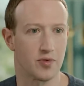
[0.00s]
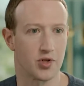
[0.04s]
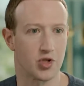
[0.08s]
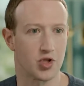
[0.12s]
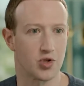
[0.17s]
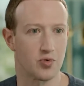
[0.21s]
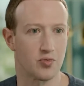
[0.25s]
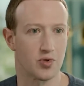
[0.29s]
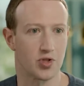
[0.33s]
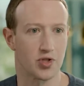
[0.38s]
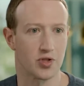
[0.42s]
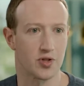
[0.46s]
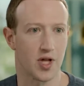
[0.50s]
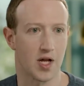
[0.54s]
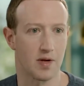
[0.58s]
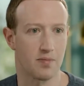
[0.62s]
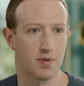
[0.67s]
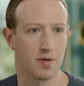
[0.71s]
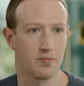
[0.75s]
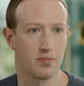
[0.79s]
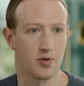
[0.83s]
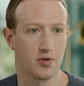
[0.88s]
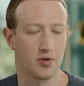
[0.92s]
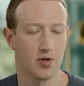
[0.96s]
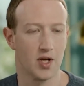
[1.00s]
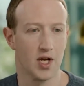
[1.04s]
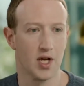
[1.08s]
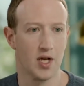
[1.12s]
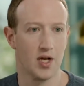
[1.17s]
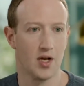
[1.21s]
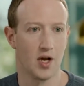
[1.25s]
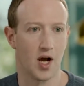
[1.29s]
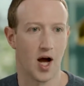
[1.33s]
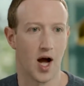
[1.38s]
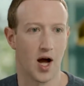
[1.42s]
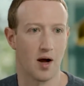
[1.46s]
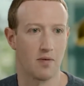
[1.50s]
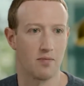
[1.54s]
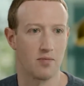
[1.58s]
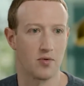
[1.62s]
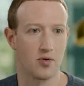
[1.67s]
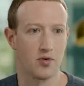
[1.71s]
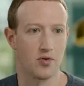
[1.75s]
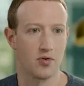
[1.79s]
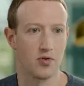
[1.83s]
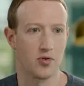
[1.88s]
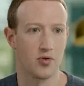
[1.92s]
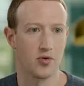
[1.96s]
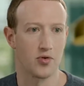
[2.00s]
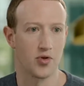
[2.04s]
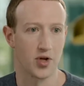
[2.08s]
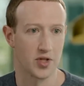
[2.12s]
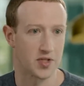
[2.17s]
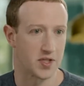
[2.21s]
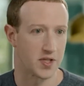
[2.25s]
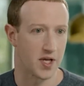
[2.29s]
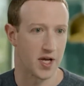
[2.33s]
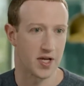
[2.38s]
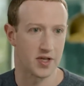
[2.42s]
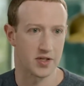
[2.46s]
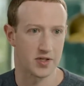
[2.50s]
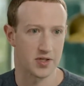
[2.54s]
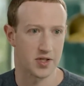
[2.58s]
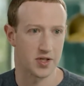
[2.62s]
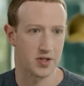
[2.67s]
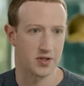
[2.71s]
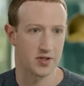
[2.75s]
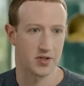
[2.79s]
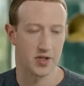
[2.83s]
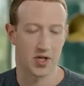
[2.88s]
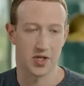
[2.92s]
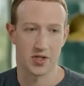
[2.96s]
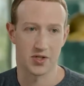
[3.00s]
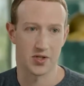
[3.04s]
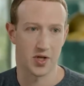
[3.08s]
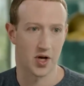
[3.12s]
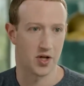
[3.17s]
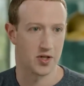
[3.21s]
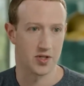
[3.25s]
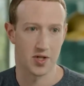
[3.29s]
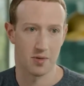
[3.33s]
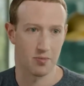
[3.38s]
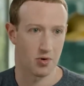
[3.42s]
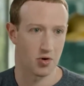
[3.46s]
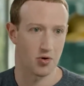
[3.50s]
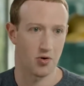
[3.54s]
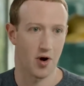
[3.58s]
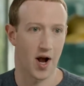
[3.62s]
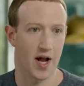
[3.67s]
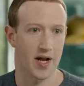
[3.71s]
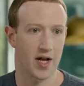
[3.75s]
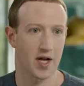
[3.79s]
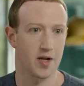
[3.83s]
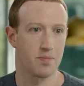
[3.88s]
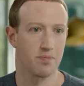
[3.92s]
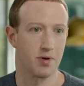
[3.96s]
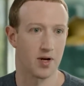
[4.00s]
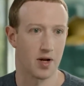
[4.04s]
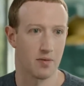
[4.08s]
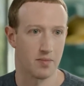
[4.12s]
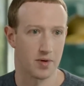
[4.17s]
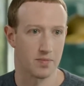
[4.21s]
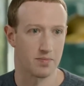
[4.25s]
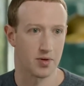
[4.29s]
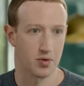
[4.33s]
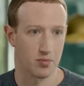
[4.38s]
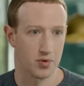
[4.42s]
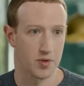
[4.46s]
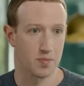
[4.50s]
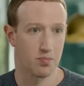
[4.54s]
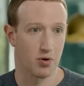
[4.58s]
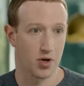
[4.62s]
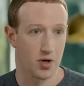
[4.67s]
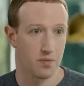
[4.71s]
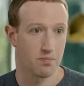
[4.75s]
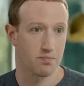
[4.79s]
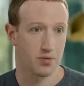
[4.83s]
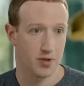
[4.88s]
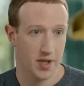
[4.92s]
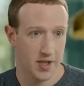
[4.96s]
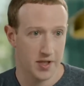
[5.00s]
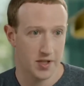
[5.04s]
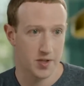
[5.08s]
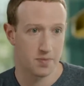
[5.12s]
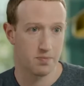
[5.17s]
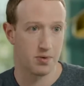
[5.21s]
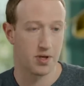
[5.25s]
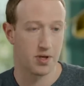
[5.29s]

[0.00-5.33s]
which a lot of people think today is undemocratic, but it was put in place